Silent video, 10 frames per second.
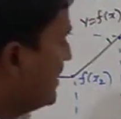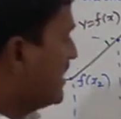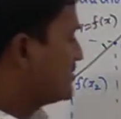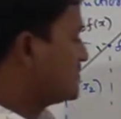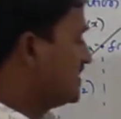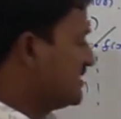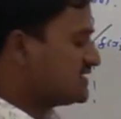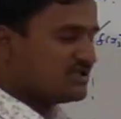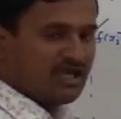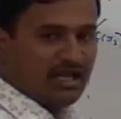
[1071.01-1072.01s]
x1
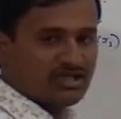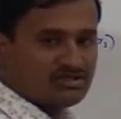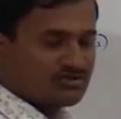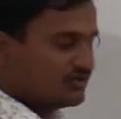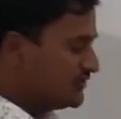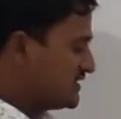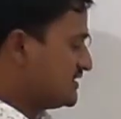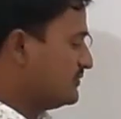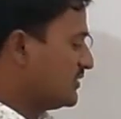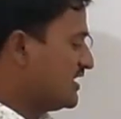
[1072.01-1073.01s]
less than x2,
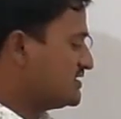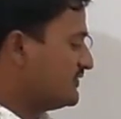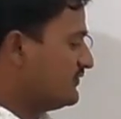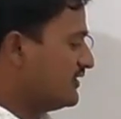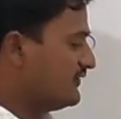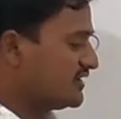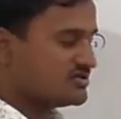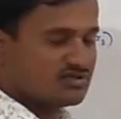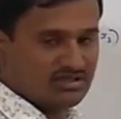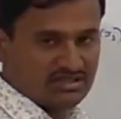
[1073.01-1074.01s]
this implies f of
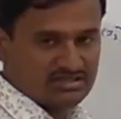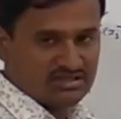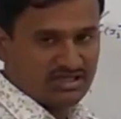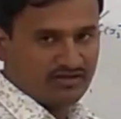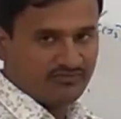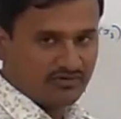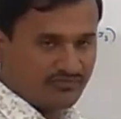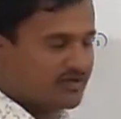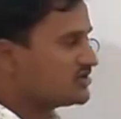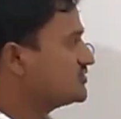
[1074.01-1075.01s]
x1 less than f
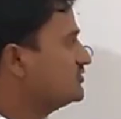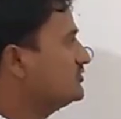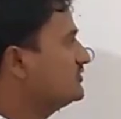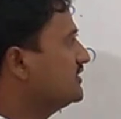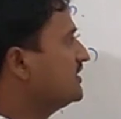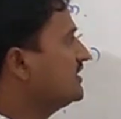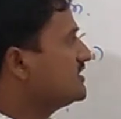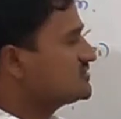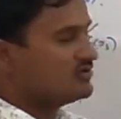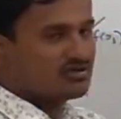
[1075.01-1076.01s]
of x2, then
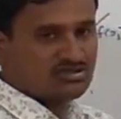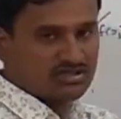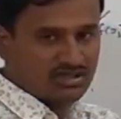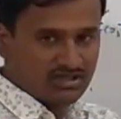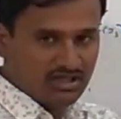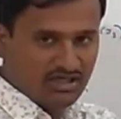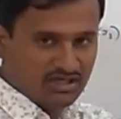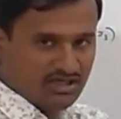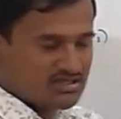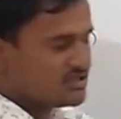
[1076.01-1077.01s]
that is called strictly
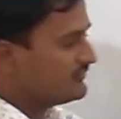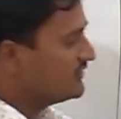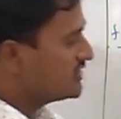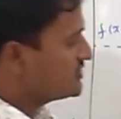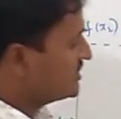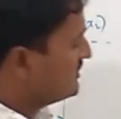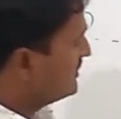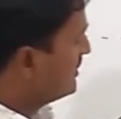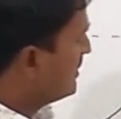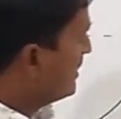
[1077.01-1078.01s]
increasing
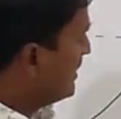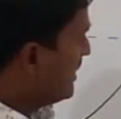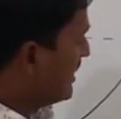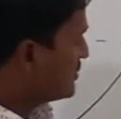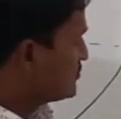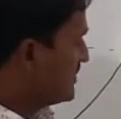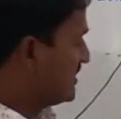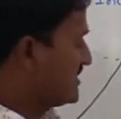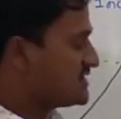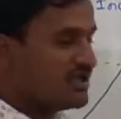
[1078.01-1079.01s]
function. x1
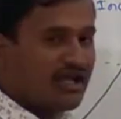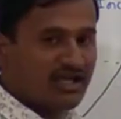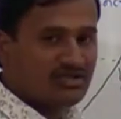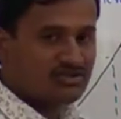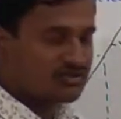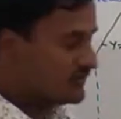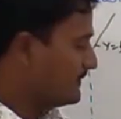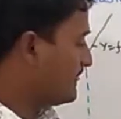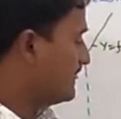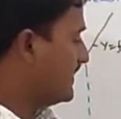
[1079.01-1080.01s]
less than
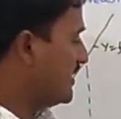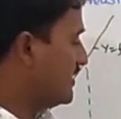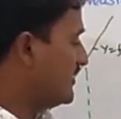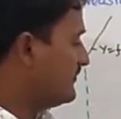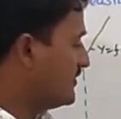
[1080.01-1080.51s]
x2, then f